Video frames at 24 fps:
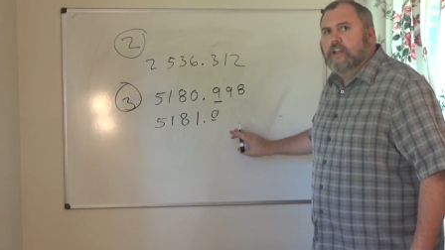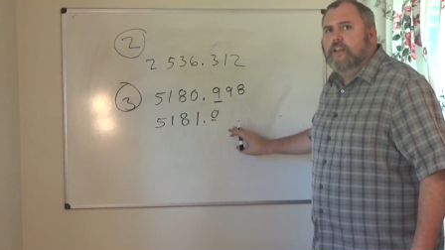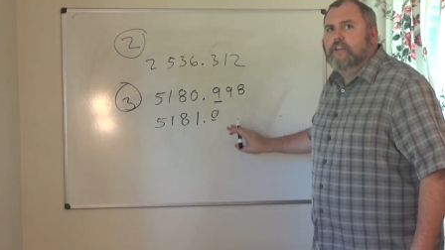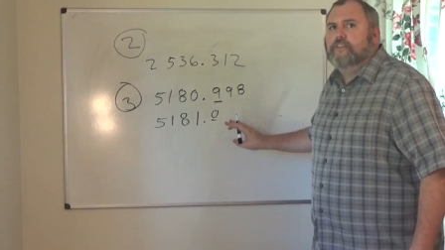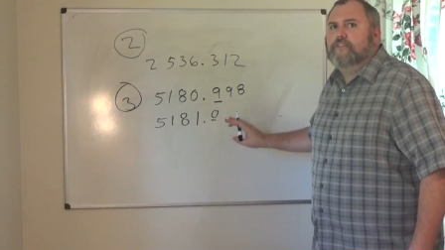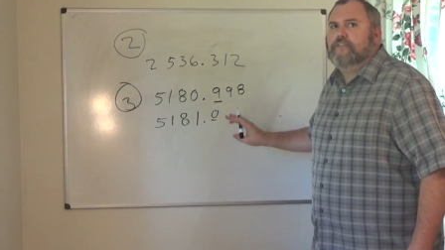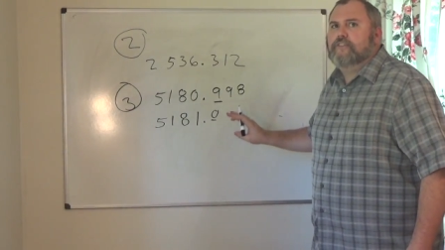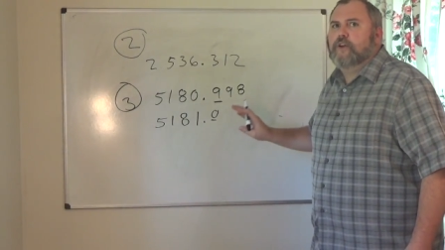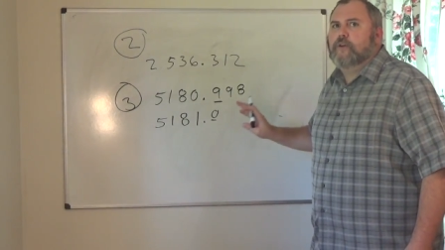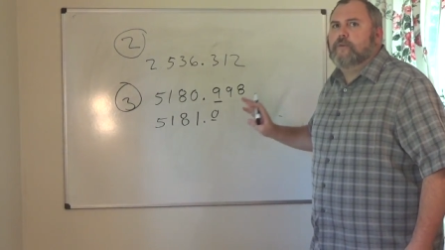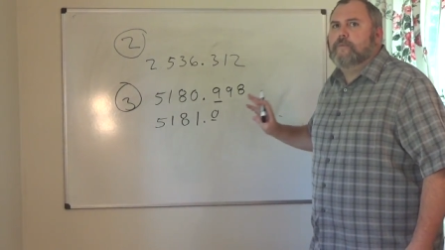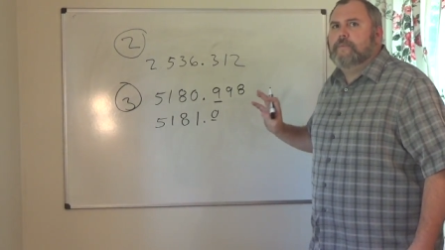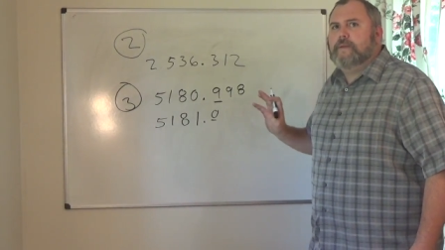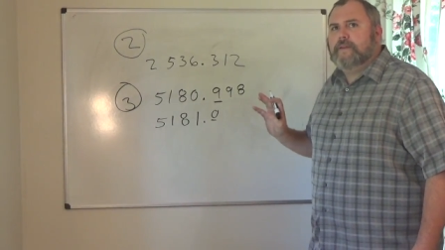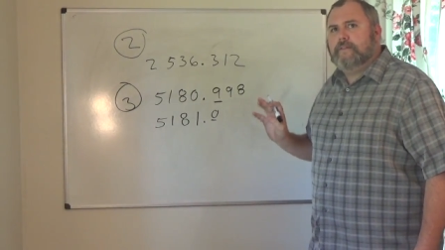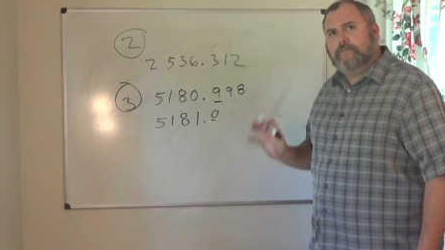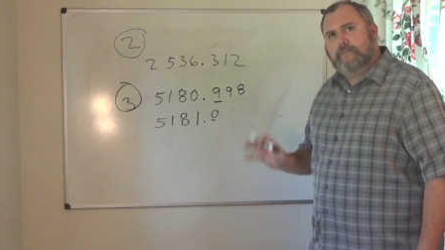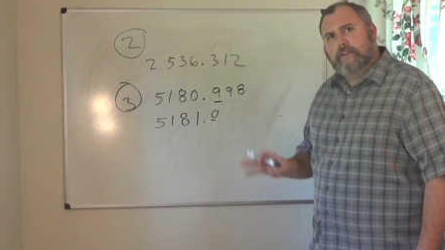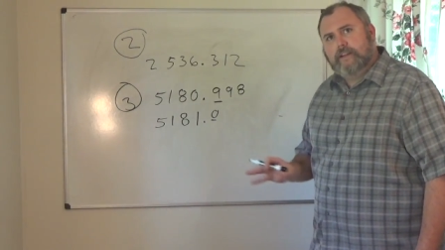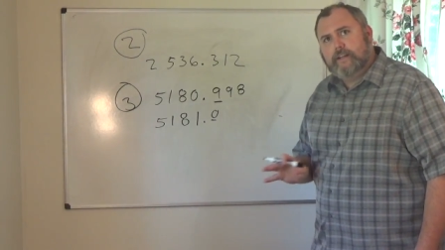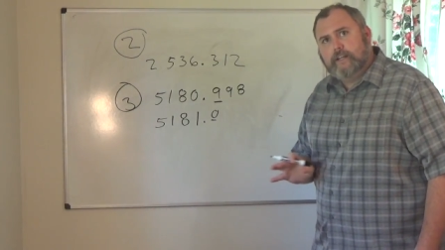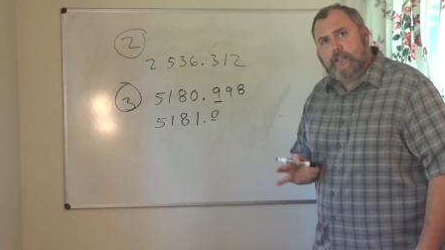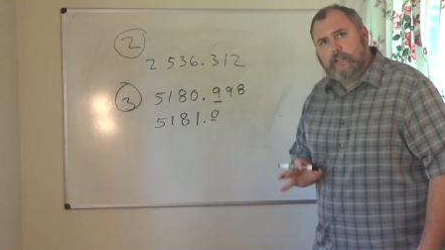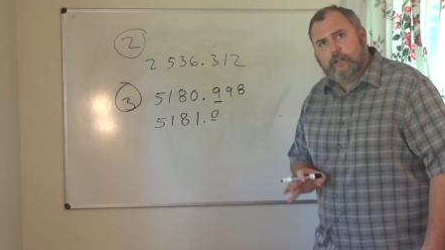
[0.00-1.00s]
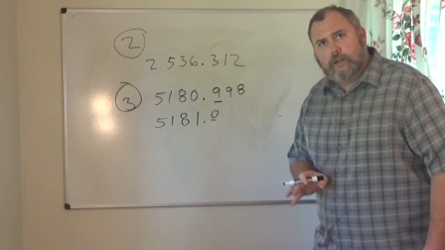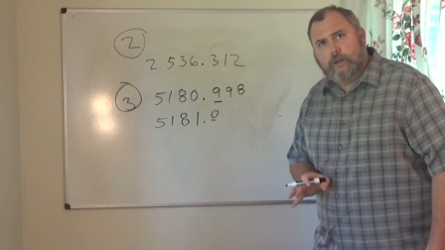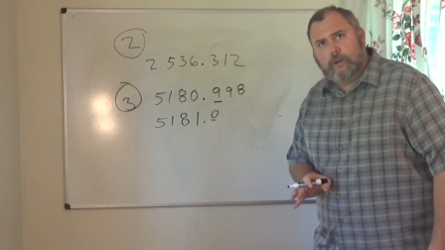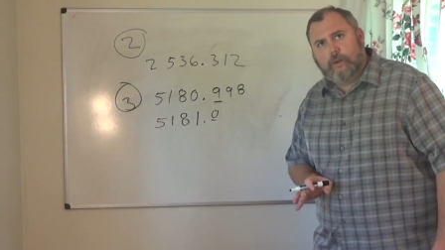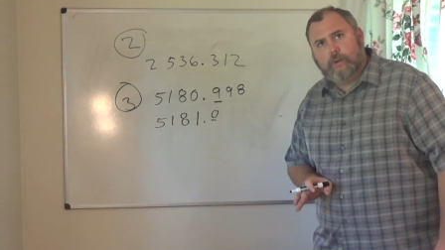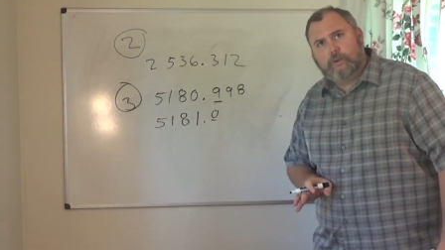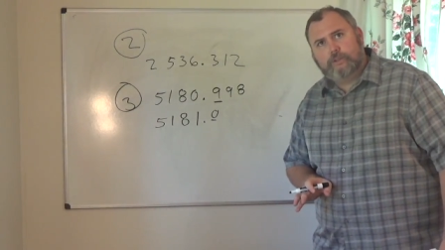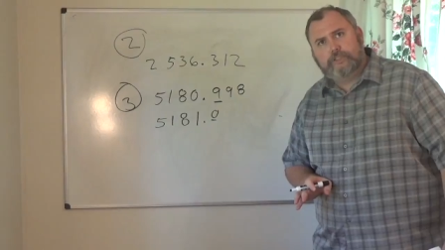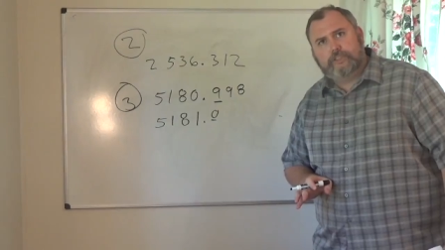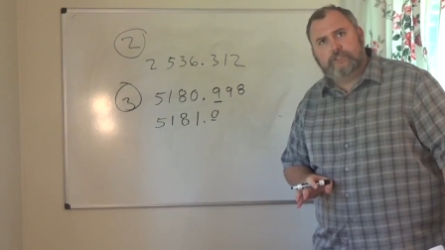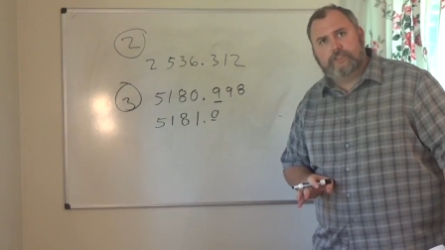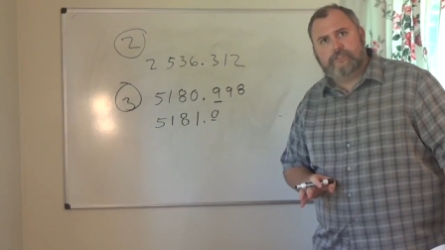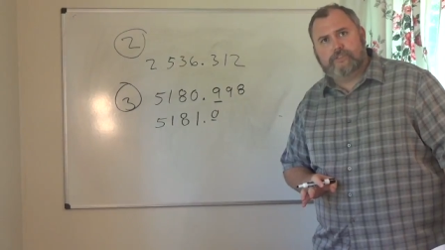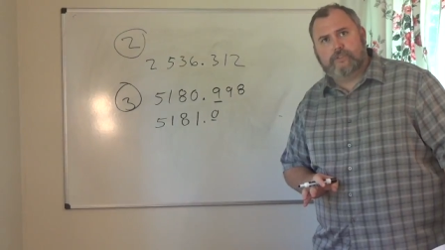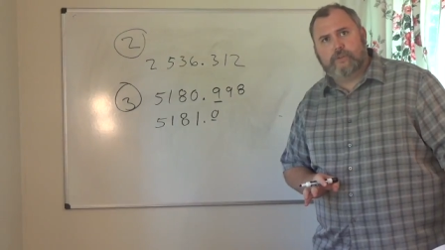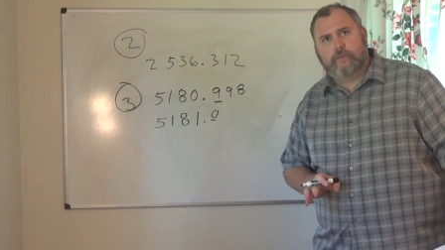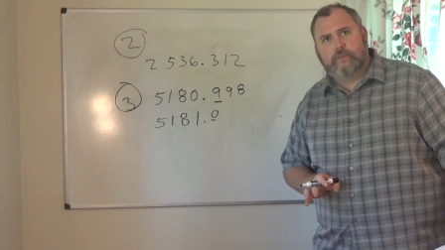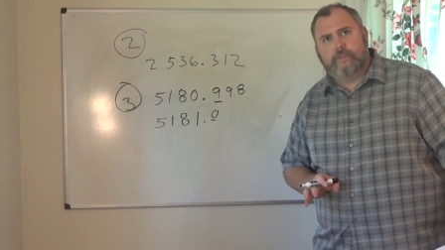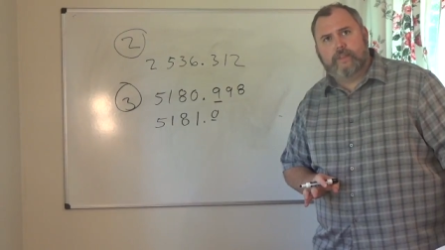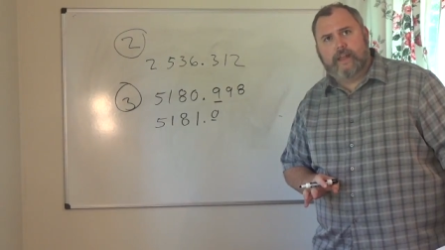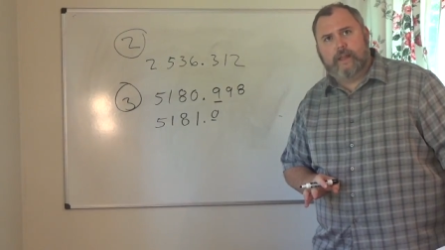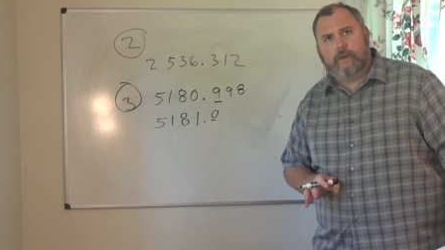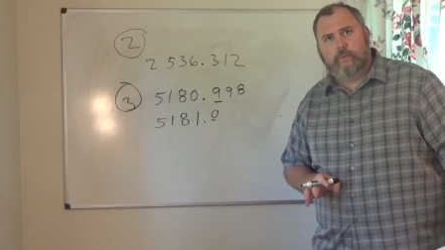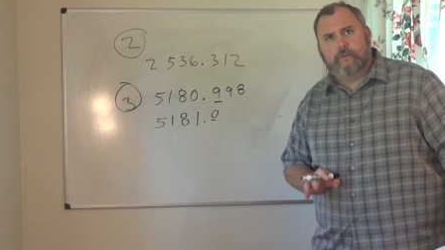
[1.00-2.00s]
So be very cautious
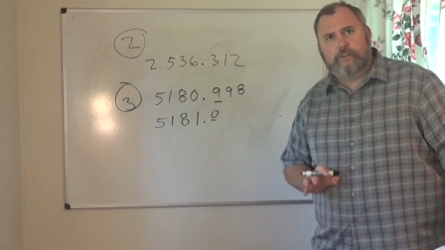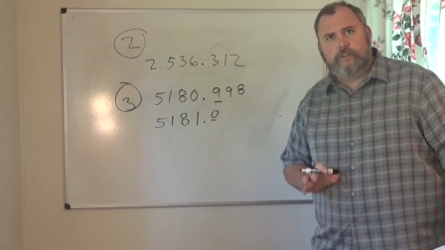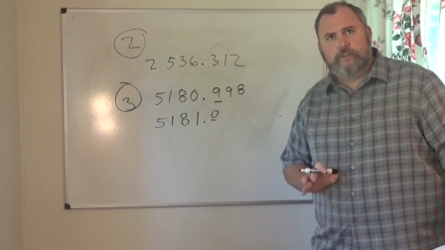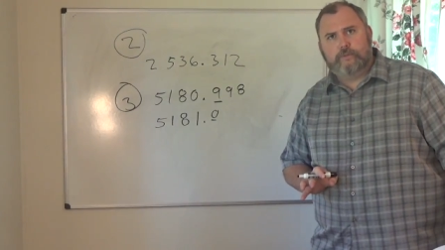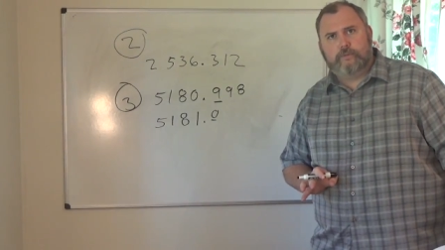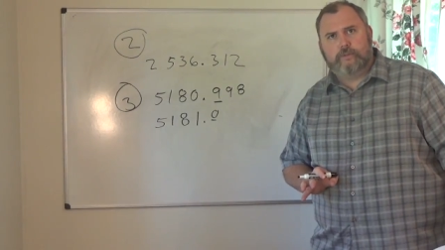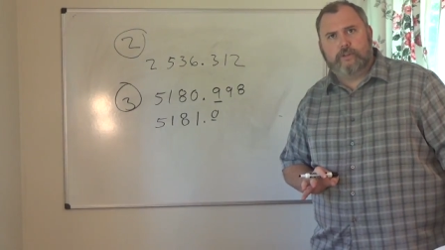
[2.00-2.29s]
on that when you